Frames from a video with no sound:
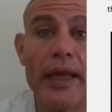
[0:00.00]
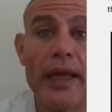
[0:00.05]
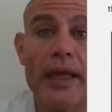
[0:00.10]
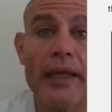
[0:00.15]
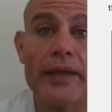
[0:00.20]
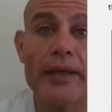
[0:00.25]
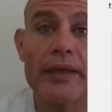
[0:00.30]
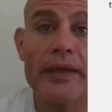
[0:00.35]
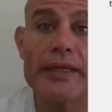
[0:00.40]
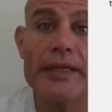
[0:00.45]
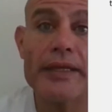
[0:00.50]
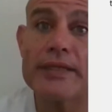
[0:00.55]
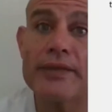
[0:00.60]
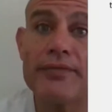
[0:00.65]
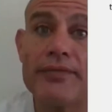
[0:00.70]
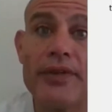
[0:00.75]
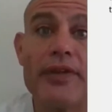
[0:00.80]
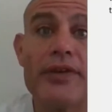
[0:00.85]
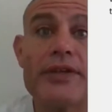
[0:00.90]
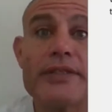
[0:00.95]
and it's
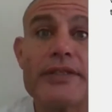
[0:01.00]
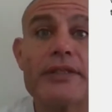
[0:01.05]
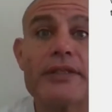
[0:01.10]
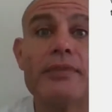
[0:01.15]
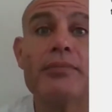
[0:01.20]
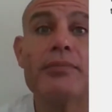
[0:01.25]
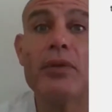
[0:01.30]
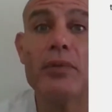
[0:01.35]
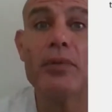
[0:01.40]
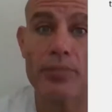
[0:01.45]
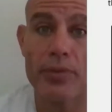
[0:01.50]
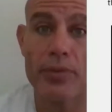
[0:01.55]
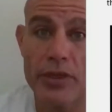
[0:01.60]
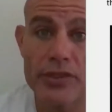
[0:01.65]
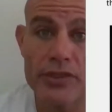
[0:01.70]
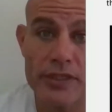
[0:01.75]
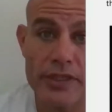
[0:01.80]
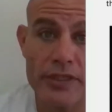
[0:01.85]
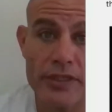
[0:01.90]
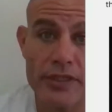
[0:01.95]
a very simple
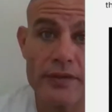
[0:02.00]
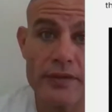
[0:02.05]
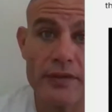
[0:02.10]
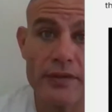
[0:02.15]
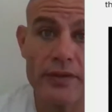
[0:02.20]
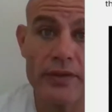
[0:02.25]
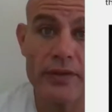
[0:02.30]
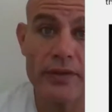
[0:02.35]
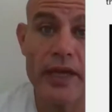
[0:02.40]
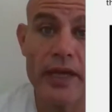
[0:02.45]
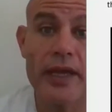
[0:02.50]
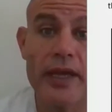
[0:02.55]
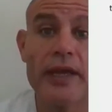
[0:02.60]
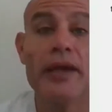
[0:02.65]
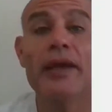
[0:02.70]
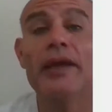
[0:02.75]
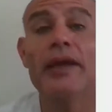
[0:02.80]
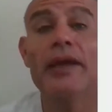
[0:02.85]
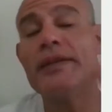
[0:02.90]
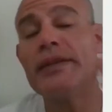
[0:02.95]
process,
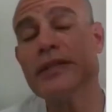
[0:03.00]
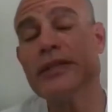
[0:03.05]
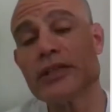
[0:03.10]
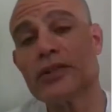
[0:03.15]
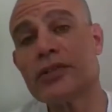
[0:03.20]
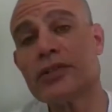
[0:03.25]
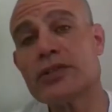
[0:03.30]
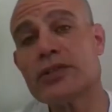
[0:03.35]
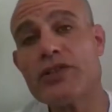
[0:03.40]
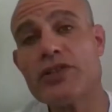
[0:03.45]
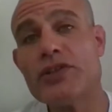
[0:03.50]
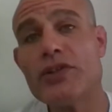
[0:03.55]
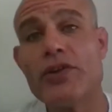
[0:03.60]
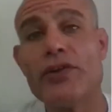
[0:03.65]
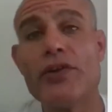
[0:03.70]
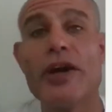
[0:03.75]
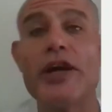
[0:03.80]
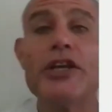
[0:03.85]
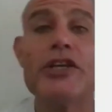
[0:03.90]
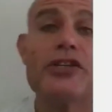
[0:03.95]
okay? There's a
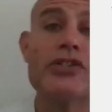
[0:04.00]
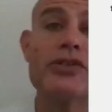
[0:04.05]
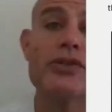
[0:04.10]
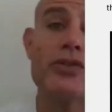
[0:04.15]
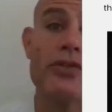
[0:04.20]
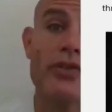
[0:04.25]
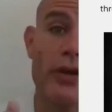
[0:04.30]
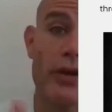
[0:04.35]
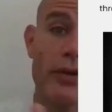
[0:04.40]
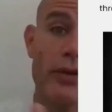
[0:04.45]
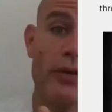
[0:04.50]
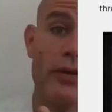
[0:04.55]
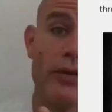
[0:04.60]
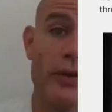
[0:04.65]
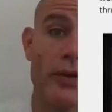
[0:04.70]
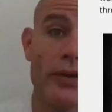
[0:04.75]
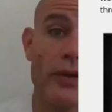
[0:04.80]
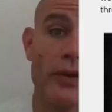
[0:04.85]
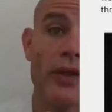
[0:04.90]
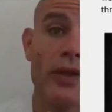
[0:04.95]
consideration though,
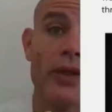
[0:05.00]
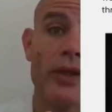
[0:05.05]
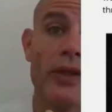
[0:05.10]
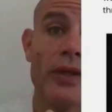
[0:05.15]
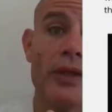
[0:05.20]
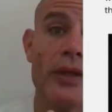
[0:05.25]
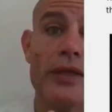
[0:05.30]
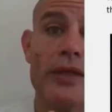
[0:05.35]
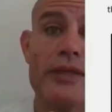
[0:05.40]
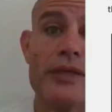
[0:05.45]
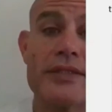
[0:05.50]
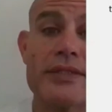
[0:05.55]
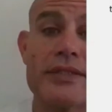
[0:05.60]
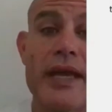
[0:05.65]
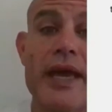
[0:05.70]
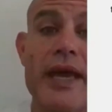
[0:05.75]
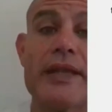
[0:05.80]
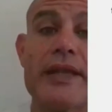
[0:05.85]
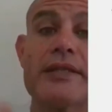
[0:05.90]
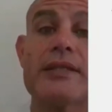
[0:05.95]
is
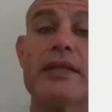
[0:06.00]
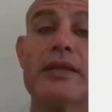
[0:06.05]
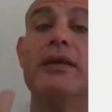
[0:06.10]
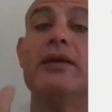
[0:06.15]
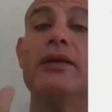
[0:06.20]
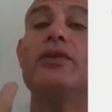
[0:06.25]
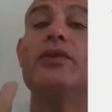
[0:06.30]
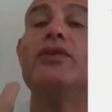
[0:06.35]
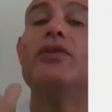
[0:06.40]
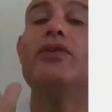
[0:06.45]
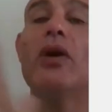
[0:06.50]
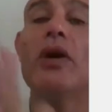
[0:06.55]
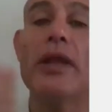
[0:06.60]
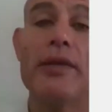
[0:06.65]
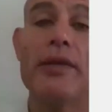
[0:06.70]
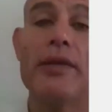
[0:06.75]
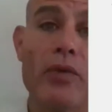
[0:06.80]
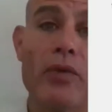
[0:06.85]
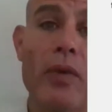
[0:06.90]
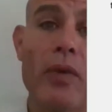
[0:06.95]
that not